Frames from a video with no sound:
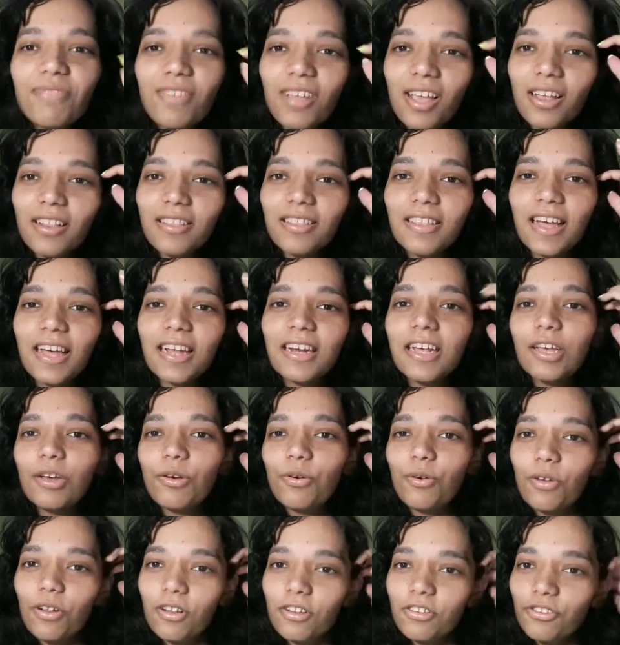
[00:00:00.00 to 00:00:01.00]
Then I
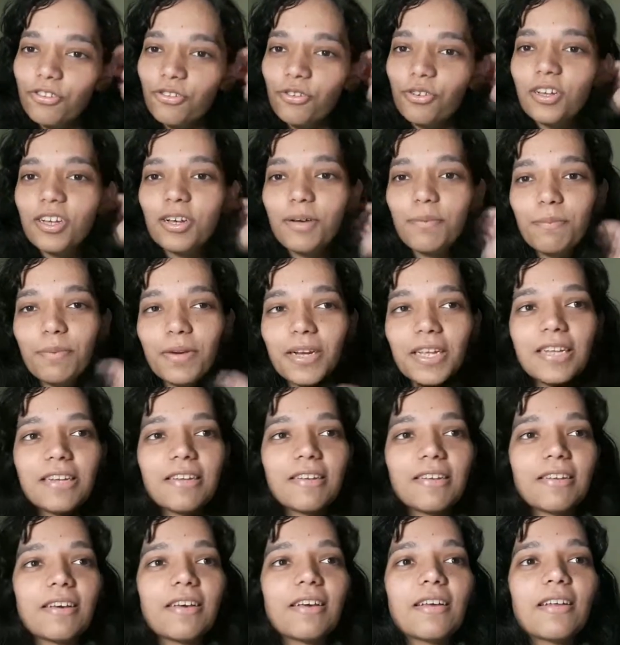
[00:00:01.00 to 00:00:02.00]
also
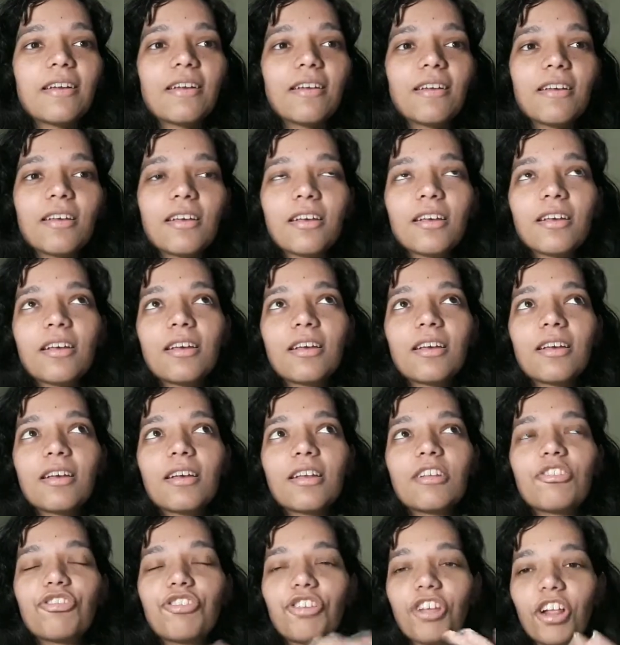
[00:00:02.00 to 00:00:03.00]
completed
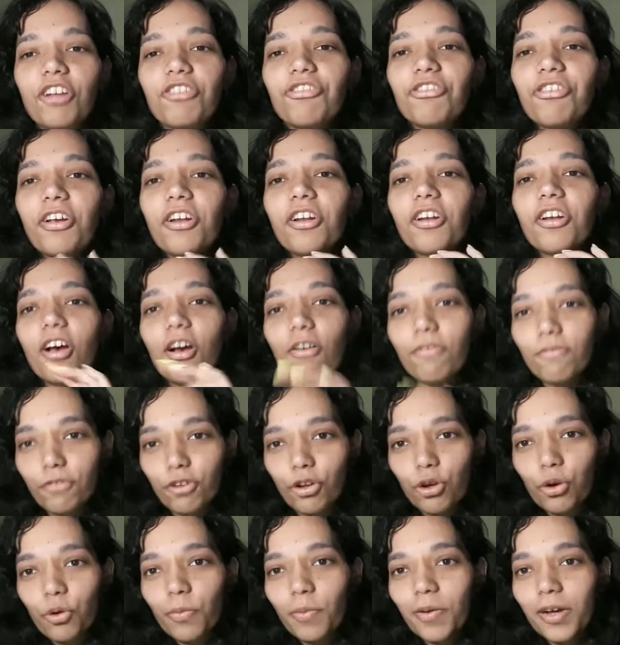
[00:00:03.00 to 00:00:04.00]
Children of
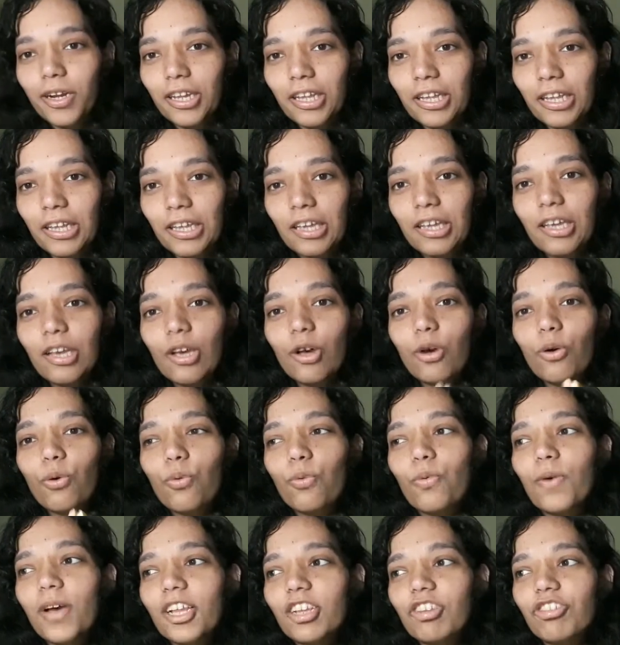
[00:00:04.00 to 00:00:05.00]
Nobody,
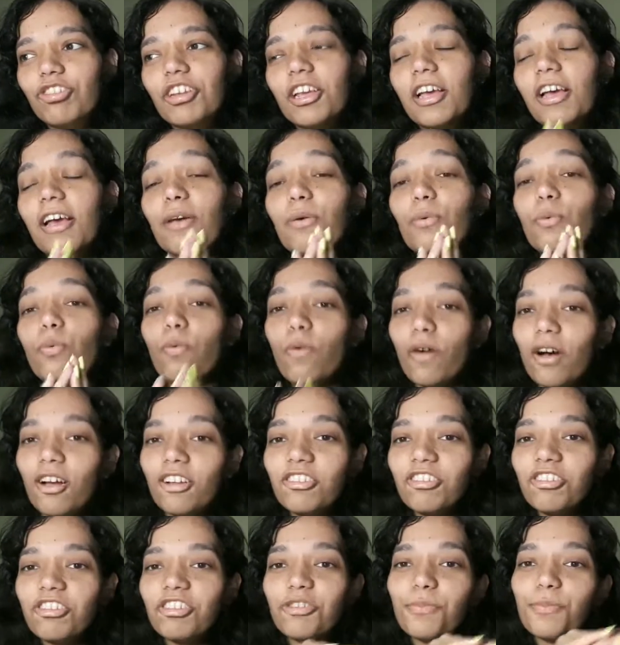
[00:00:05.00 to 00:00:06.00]
which I
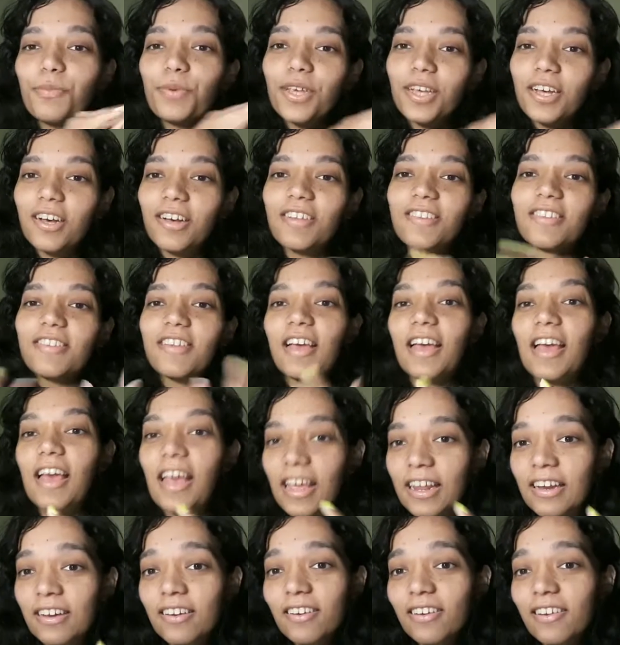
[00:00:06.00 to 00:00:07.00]
watched because
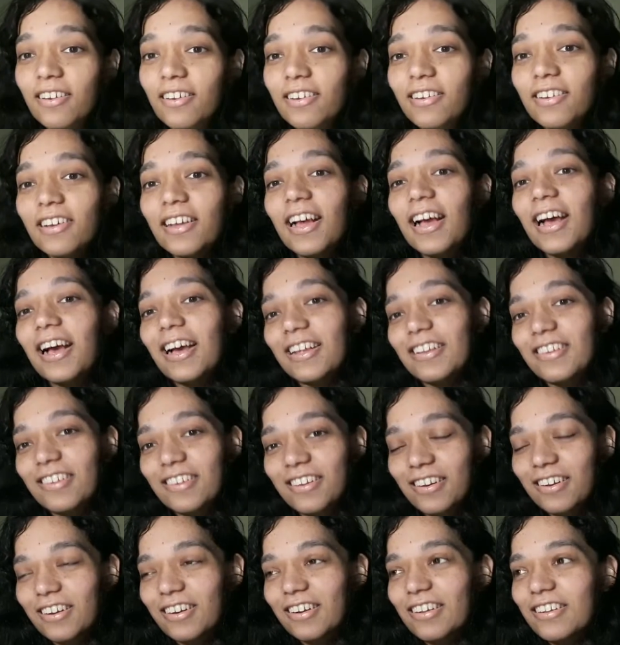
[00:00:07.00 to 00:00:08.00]
N
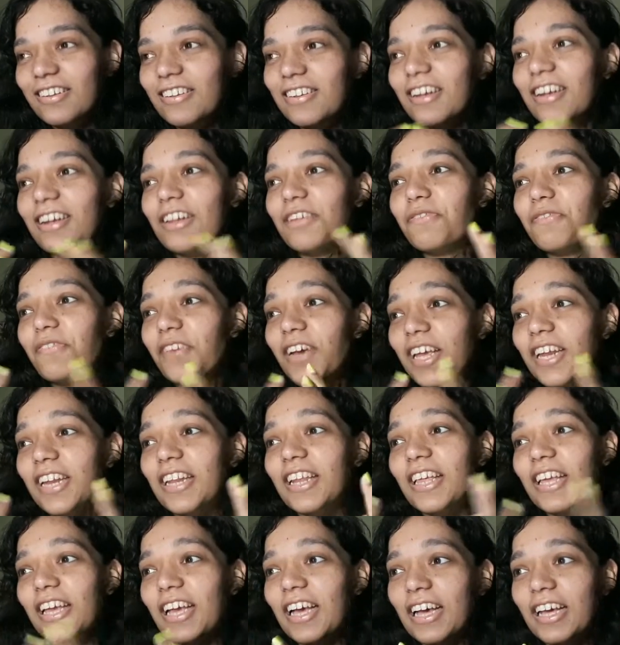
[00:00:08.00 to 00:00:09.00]
acted on it, and he
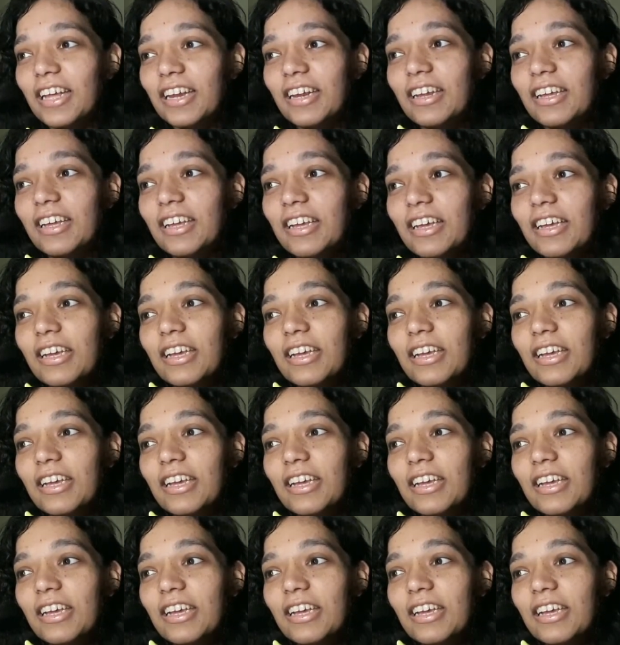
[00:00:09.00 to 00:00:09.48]
finally had